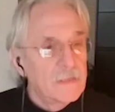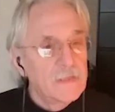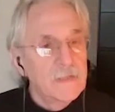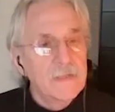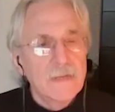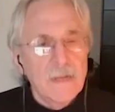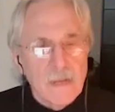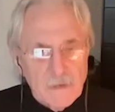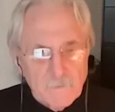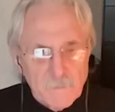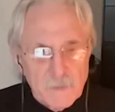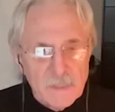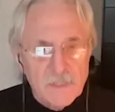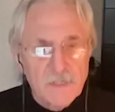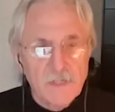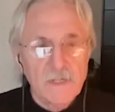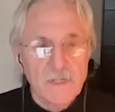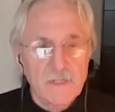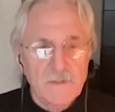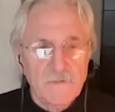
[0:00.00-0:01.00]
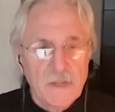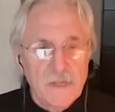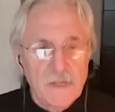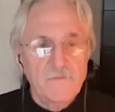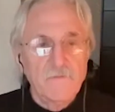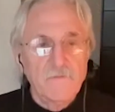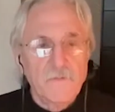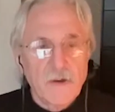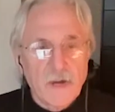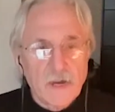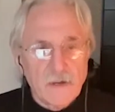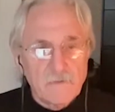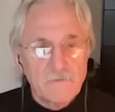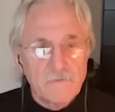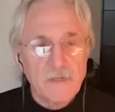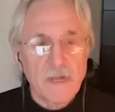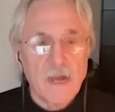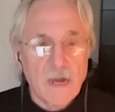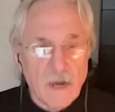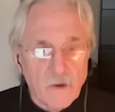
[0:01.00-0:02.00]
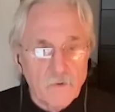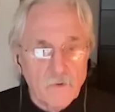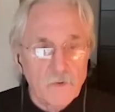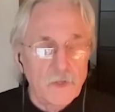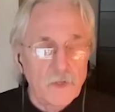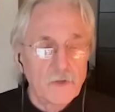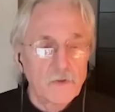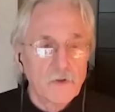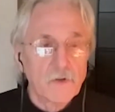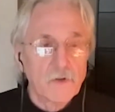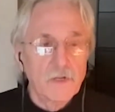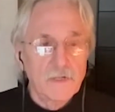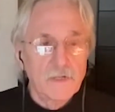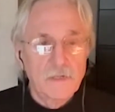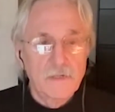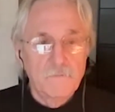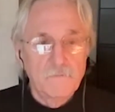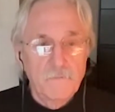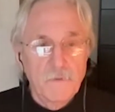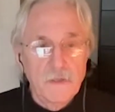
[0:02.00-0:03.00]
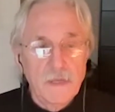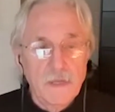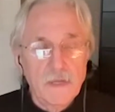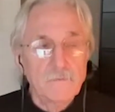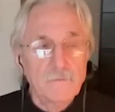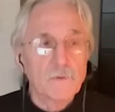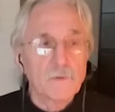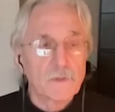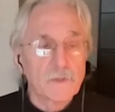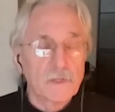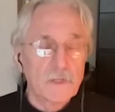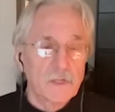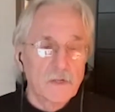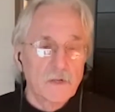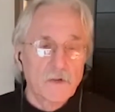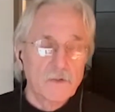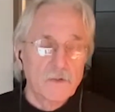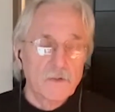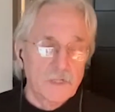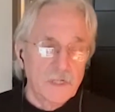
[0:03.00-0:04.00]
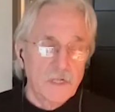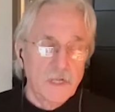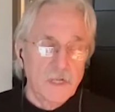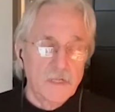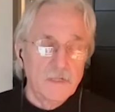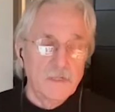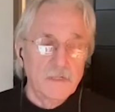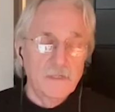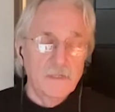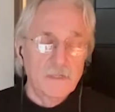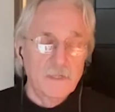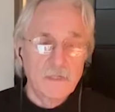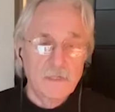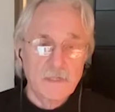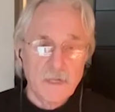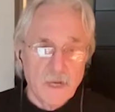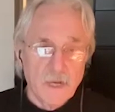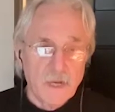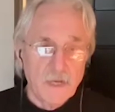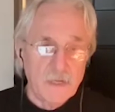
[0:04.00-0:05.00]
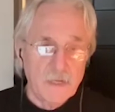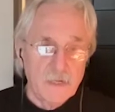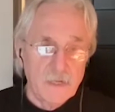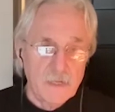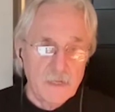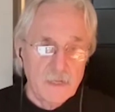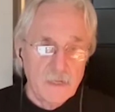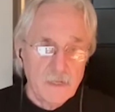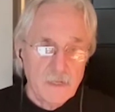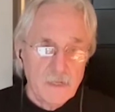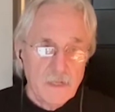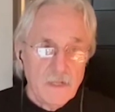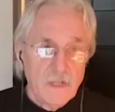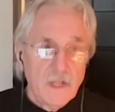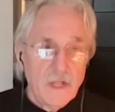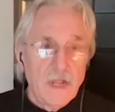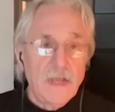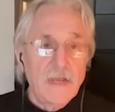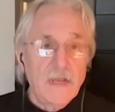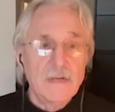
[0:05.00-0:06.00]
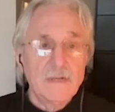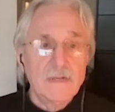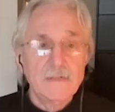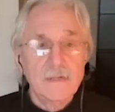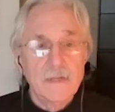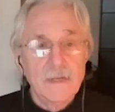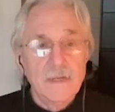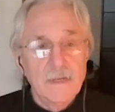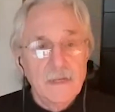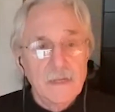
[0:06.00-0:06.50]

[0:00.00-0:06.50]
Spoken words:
The damage, it involves how you're going to be able to negotiate society, and